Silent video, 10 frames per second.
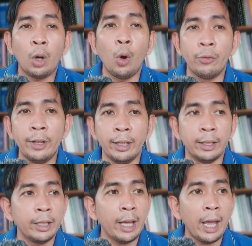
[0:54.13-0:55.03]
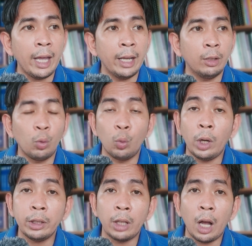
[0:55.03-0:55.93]
COVID and
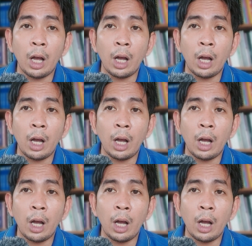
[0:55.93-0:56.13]
what